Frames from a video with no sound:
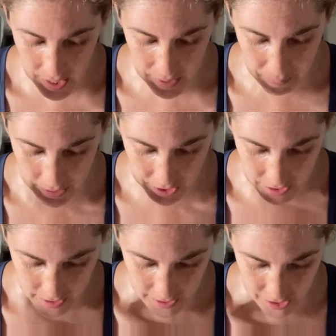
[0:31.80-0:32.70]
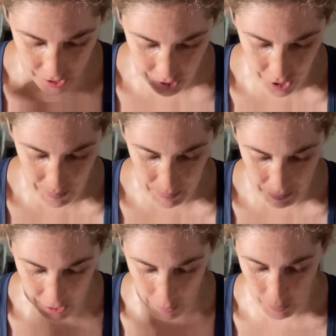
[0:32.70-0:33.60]
And basically it is determined
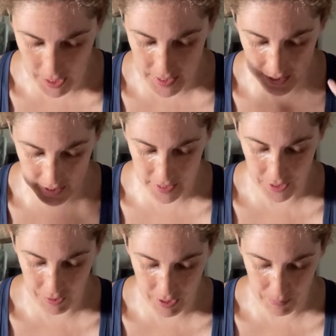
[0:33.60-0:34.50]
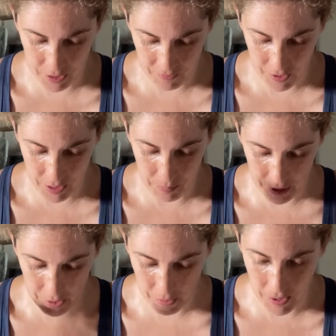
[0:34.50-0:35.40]
by your weight in kilograms divided
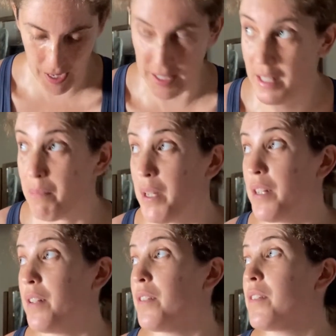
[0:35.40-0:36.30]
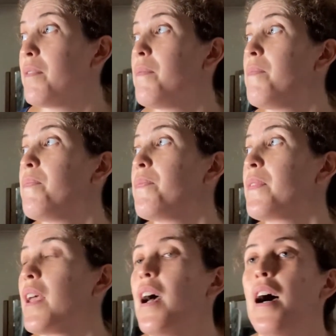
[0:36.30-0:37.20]
by your height in meters.
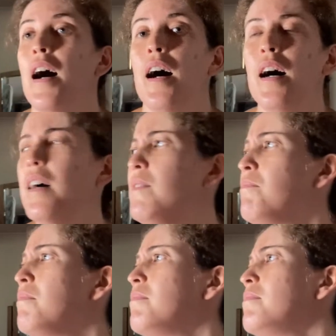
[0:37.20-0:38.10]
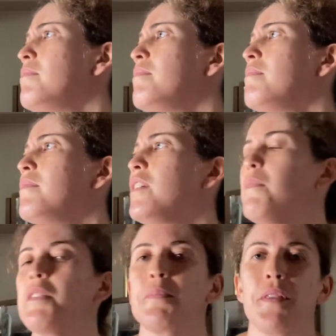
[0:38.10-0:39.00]
I
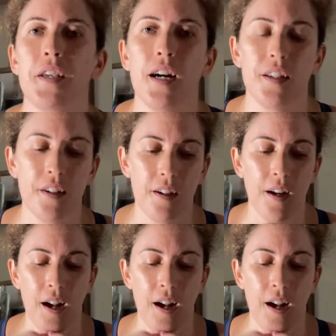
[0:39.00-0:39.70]
must be the gardener.